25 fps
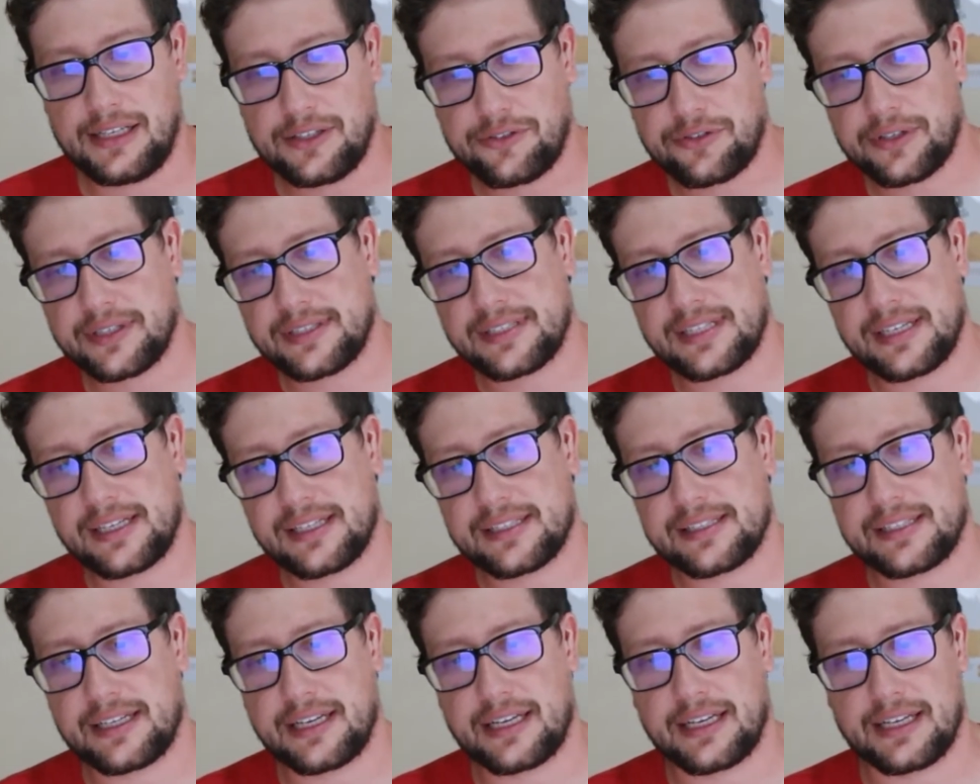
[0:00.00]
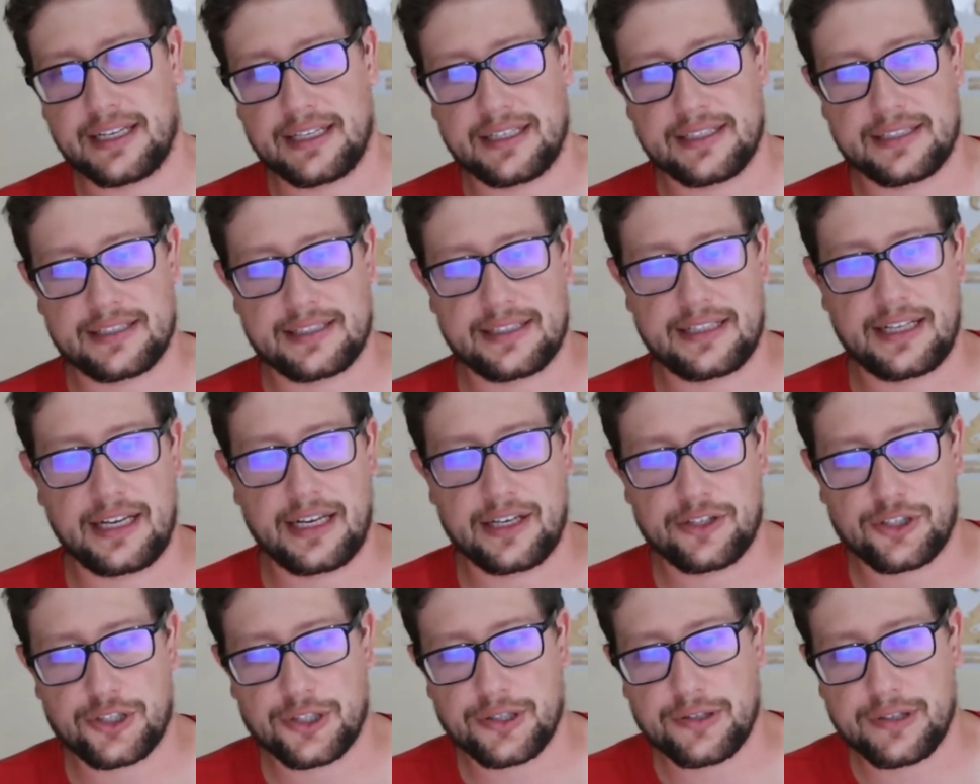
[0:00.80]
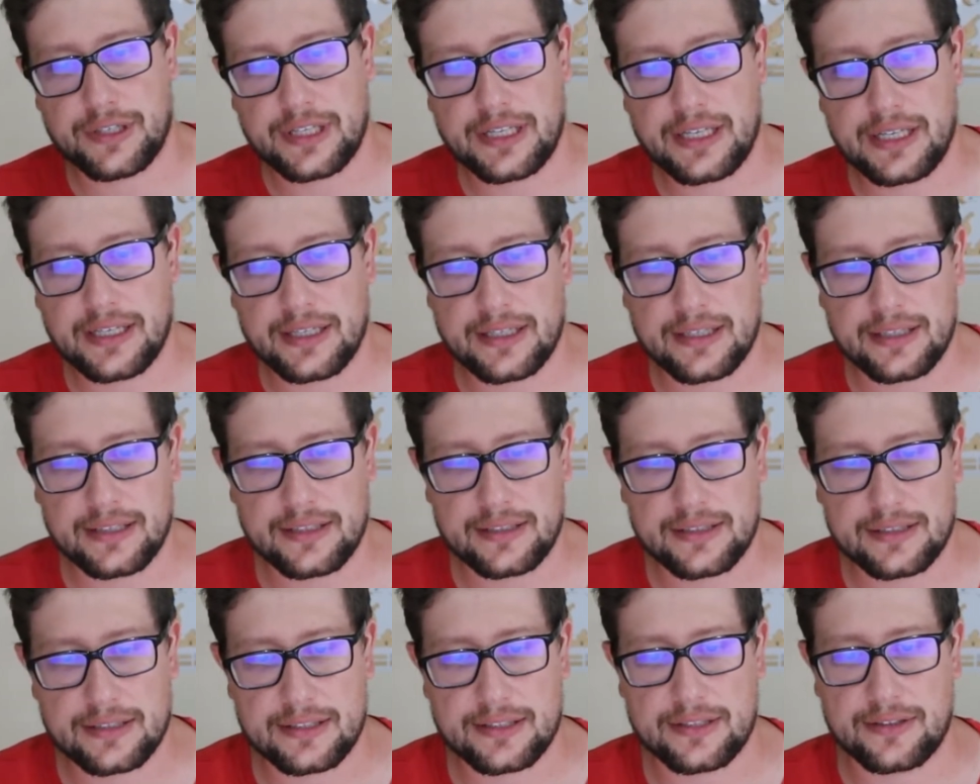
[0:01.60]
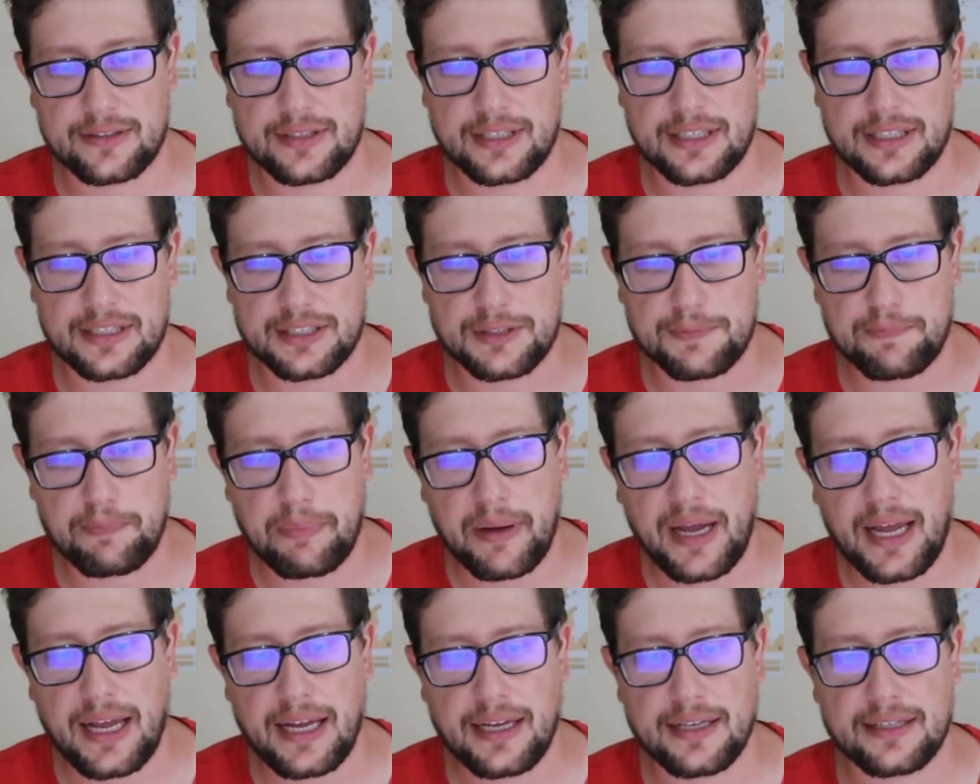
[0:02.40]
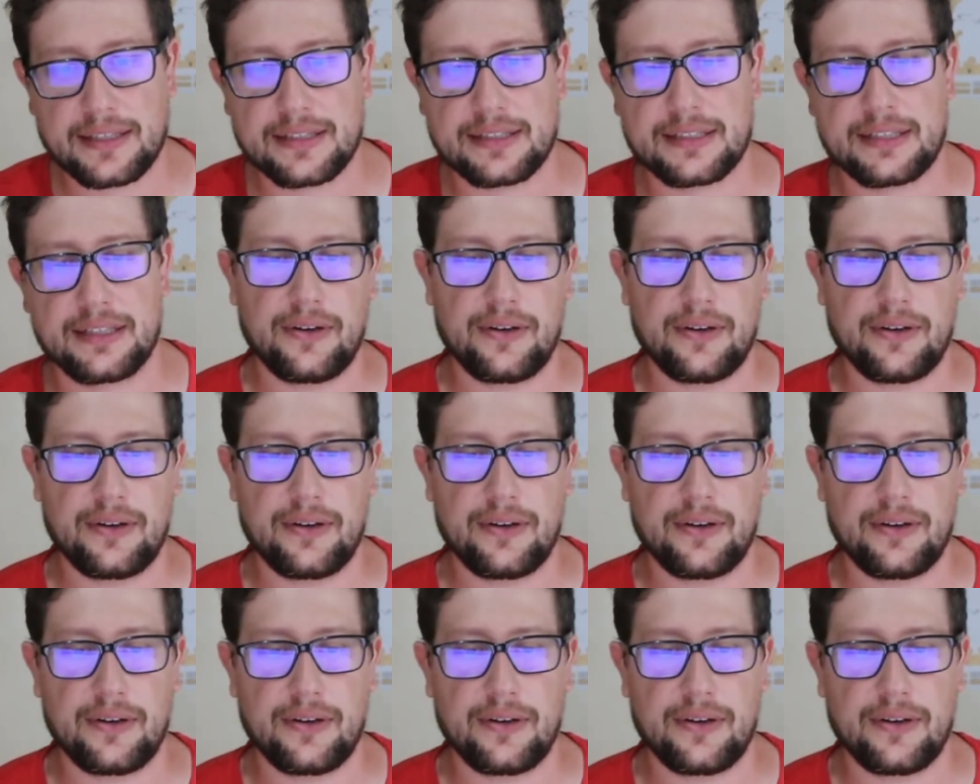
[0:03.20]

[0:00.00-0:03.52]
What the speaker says: interesting thing is they show here, so it's based